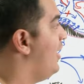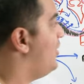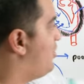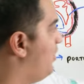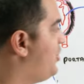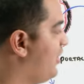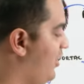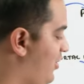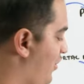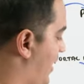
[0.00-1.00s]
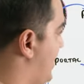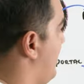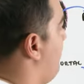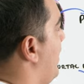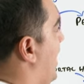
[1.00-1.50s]
So what you're gonna do is,
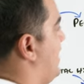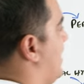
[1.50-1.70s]
is